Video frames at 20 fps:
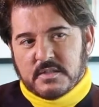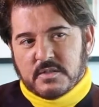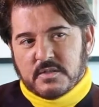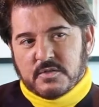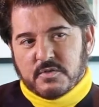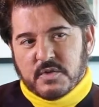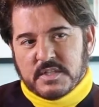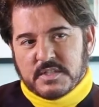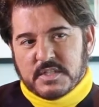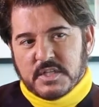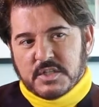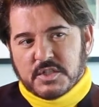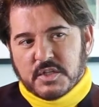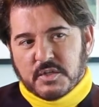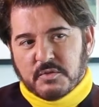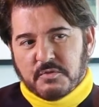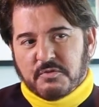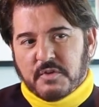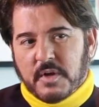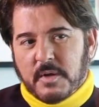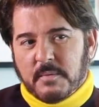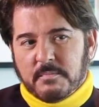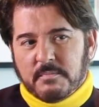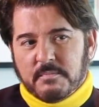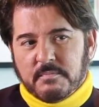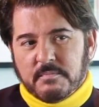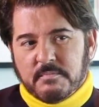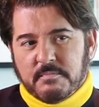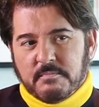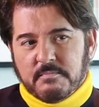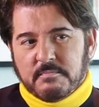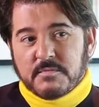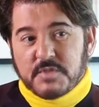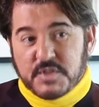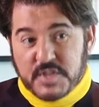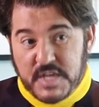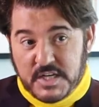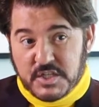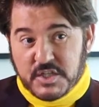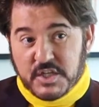transition from
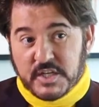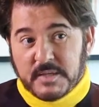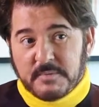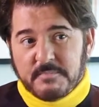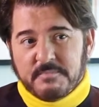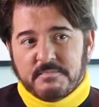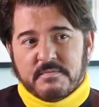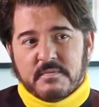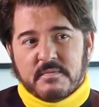teaching